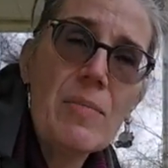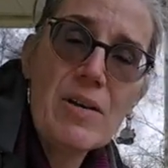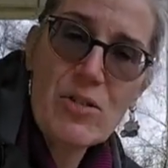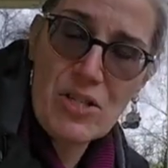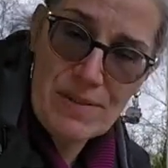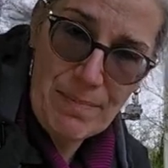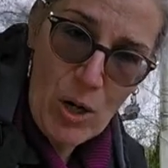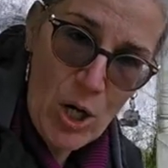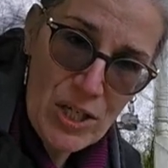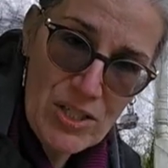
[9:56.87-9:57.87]
If she's
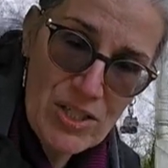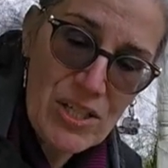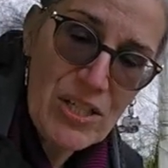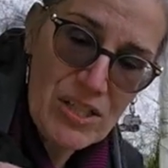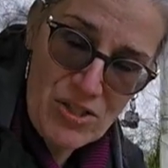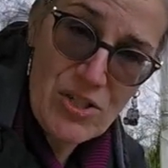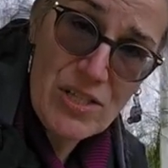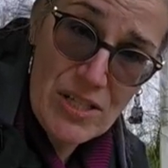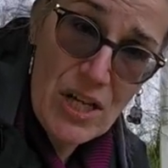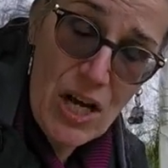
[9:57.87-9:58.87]
marked, you should
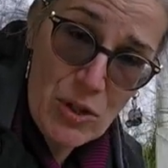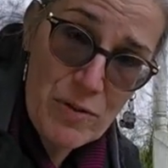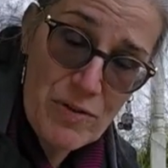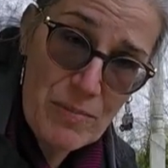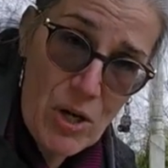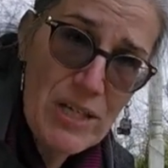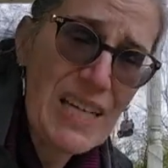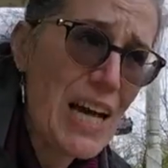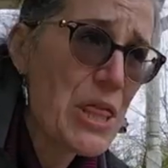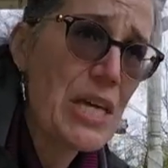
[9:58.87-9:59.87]
see the color of the
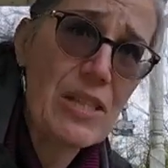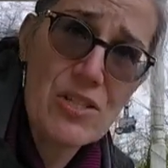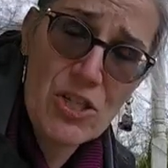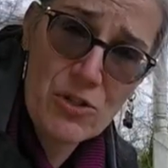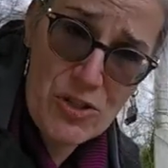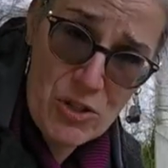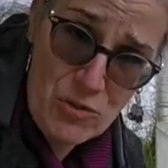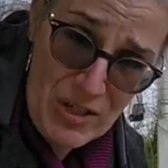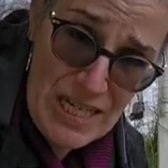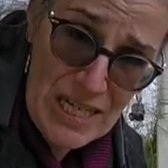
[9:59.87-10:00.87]
marking. I think this year is
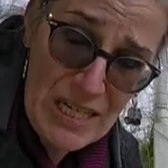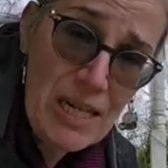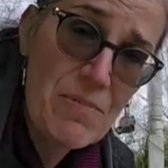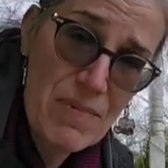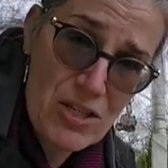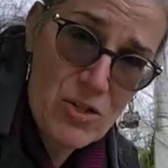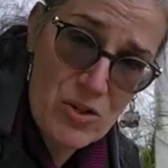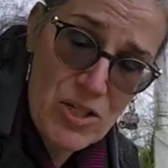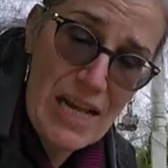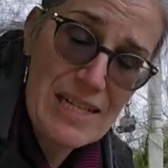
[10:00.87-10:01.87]
green. Make sure
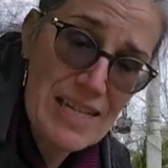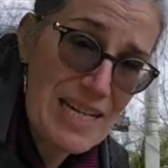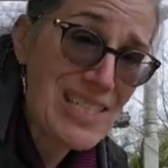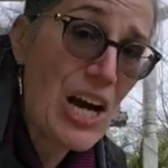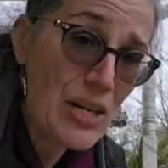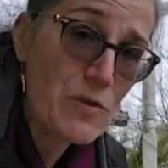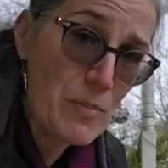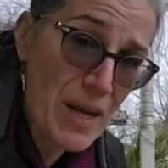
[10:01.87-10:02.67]
she has that dot if you